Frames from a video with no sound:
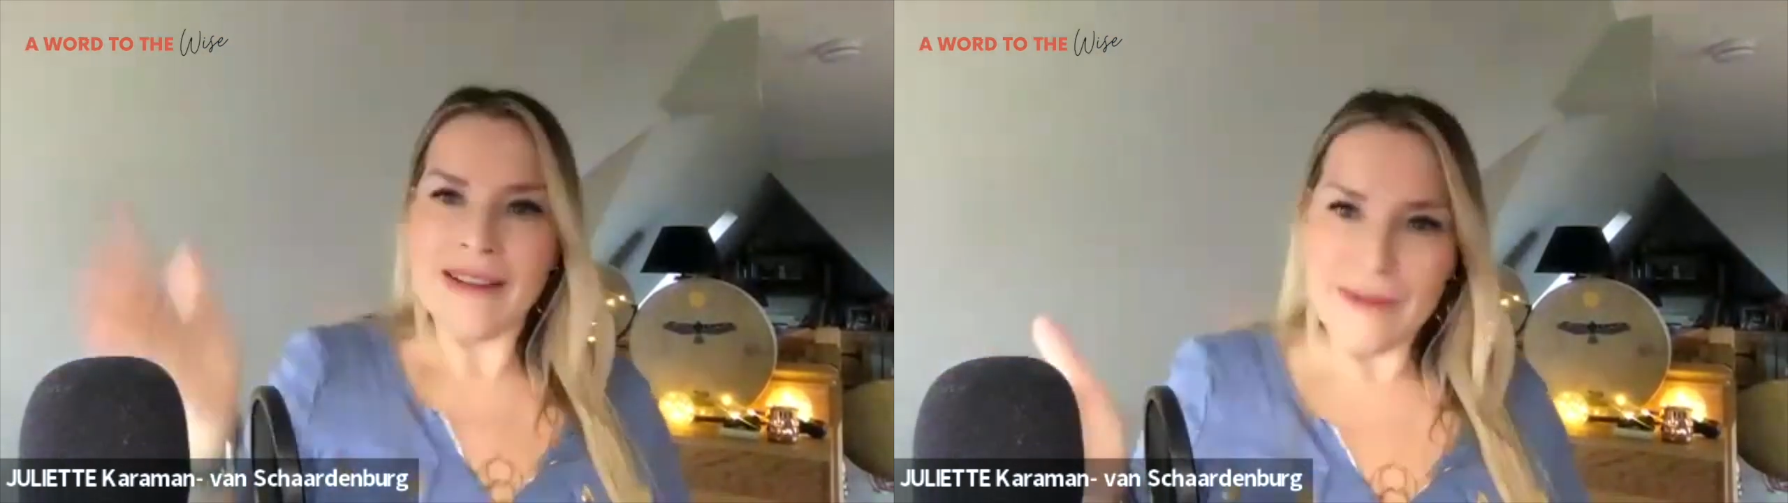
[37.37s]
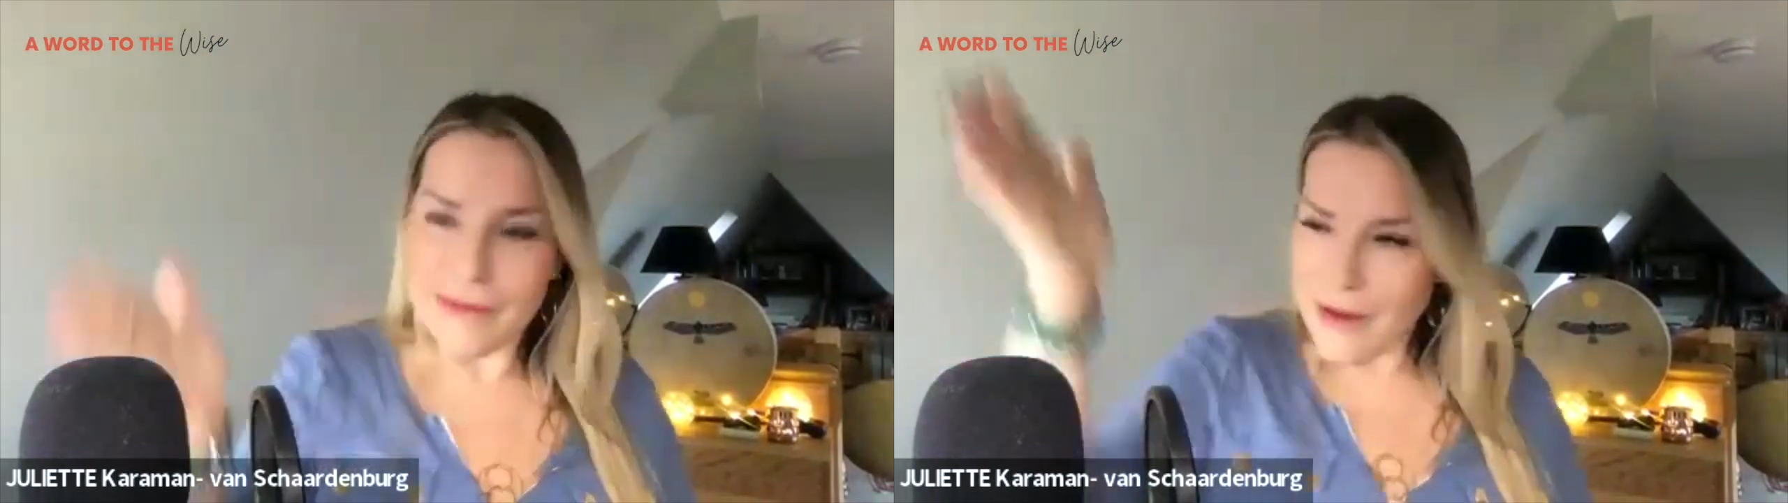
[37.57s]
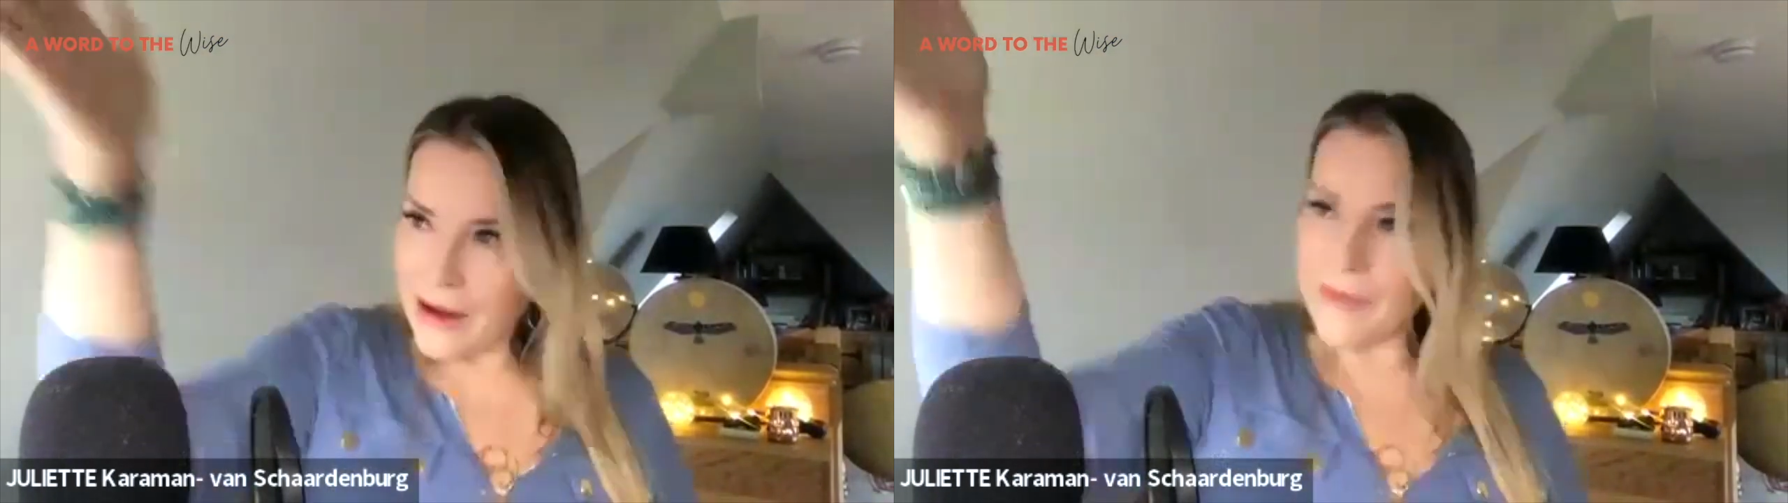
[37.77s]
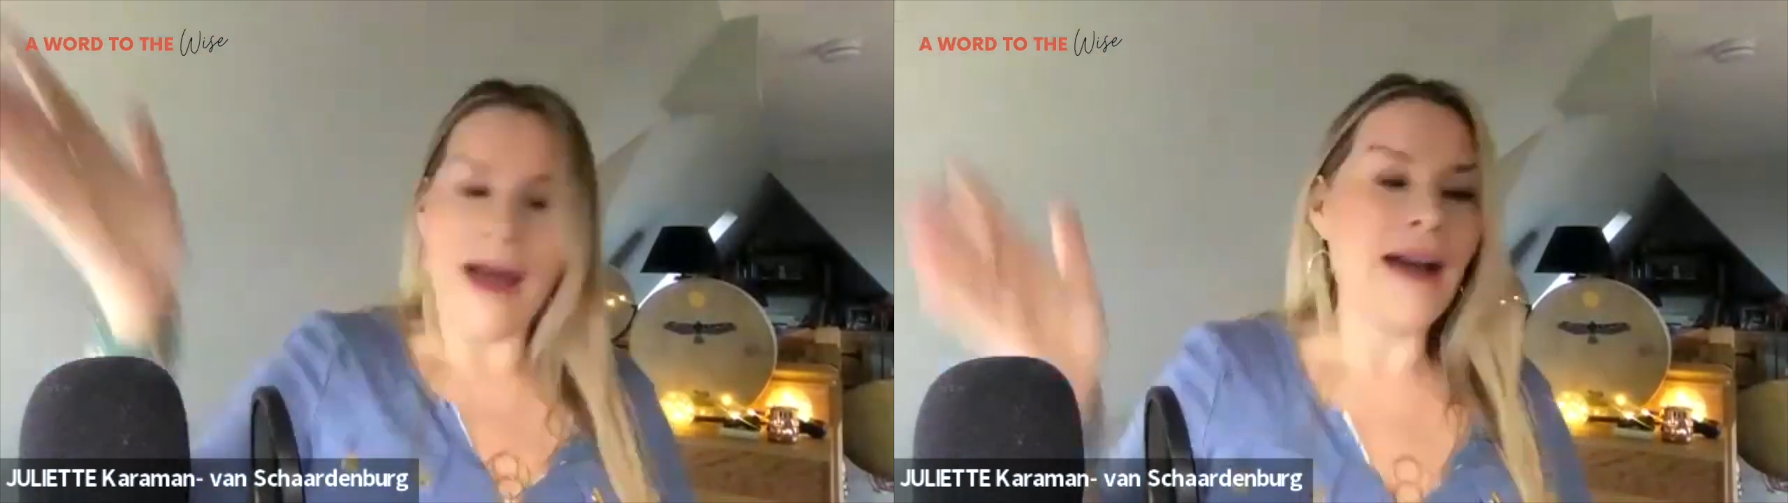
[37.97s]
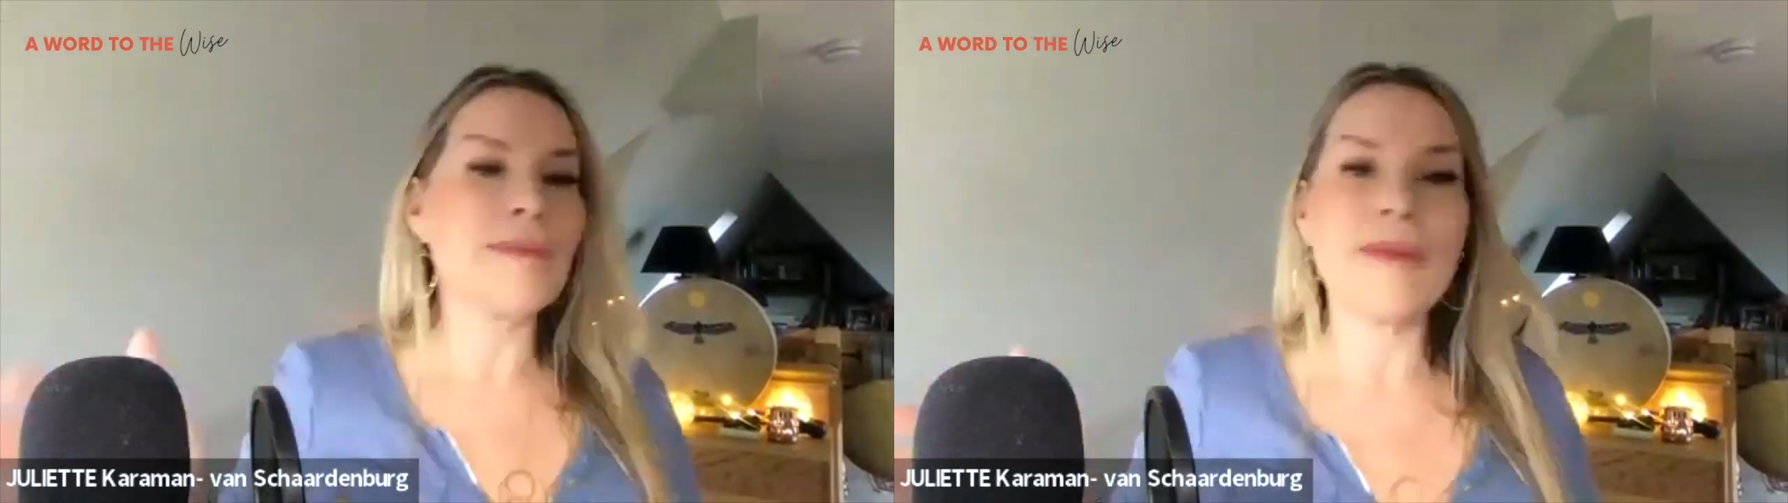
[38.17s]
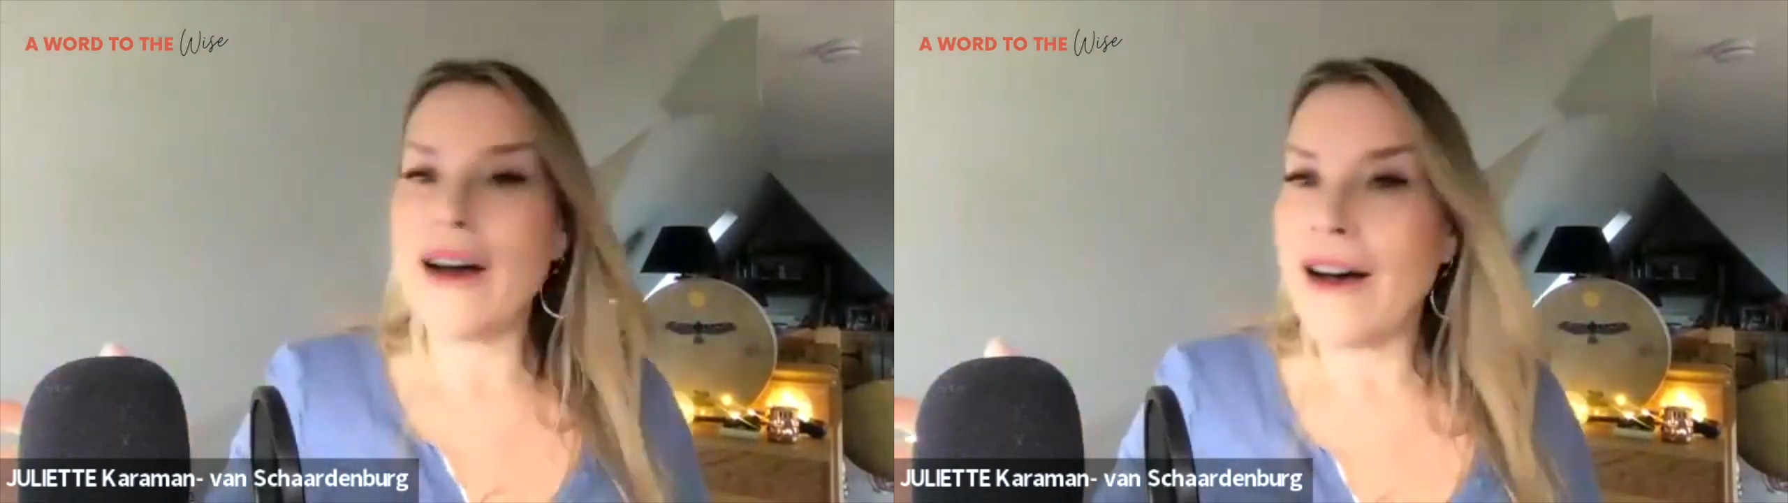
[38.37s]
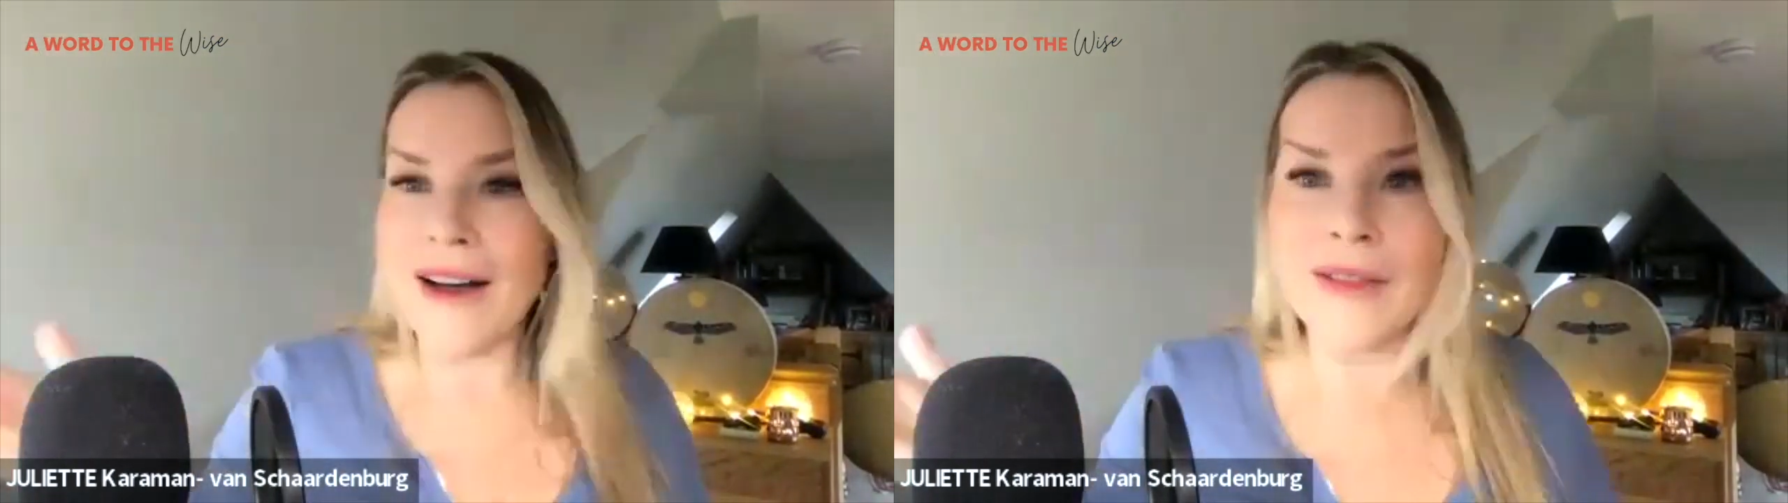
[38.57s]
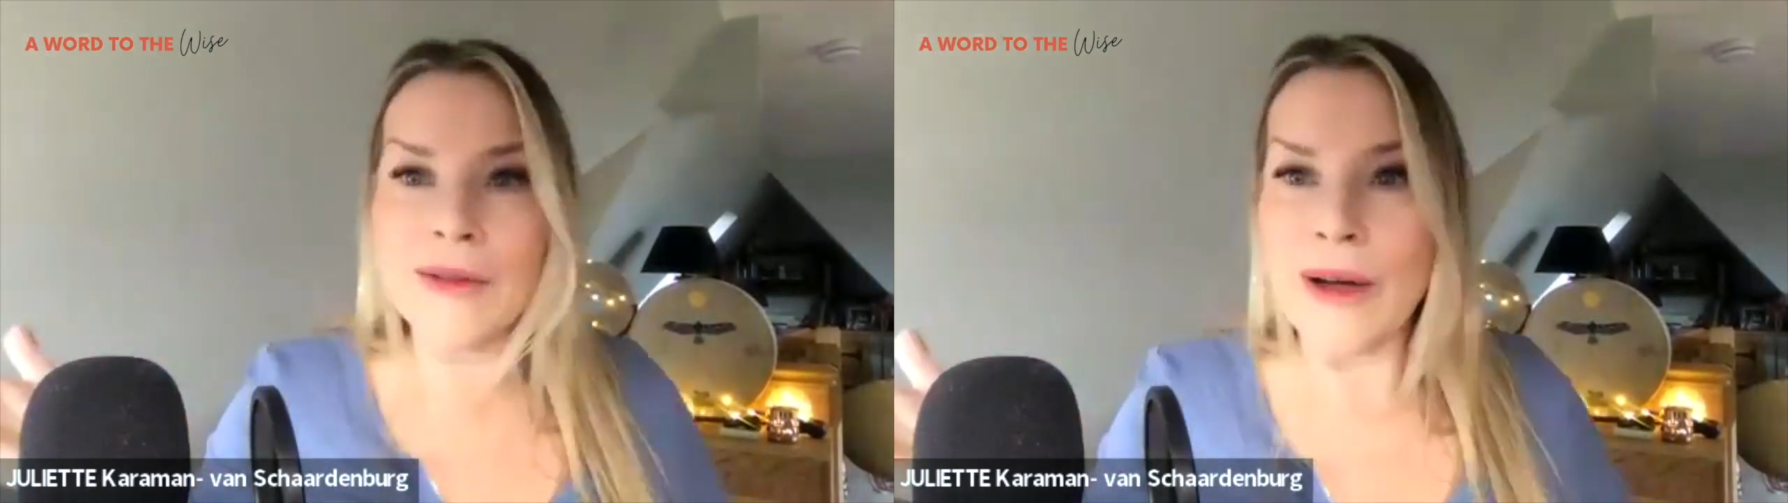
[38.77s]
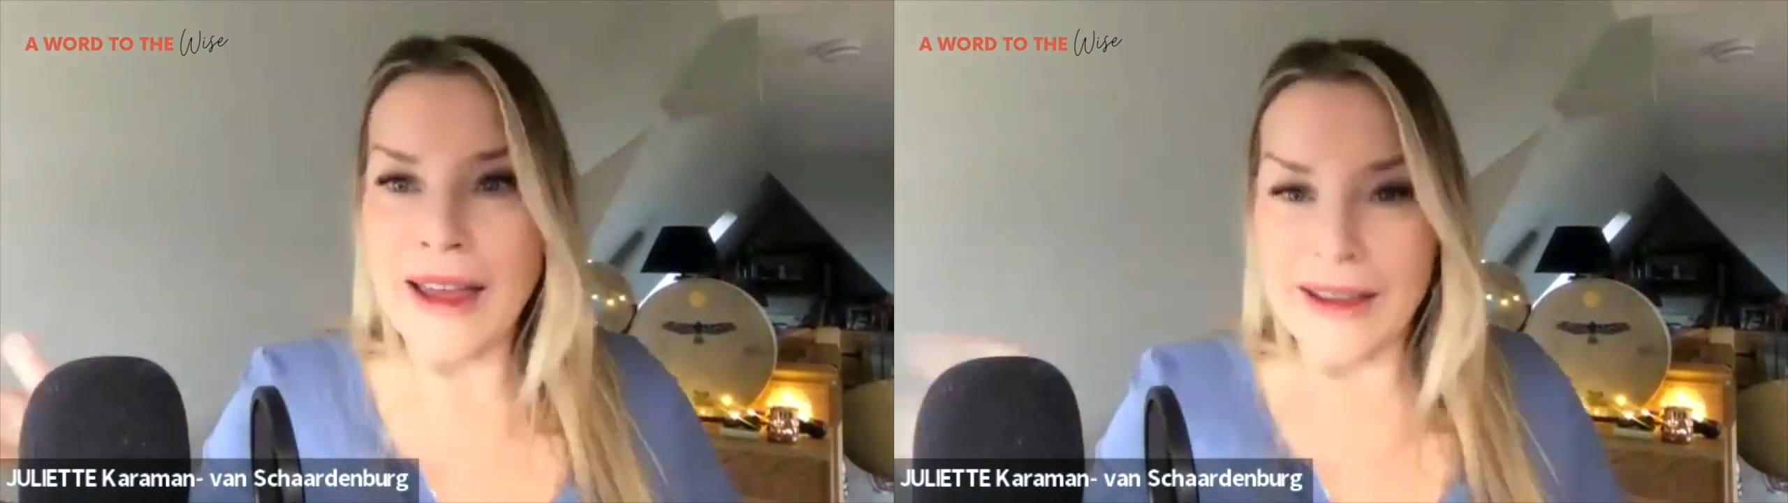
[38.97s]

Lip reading: I'm on the way.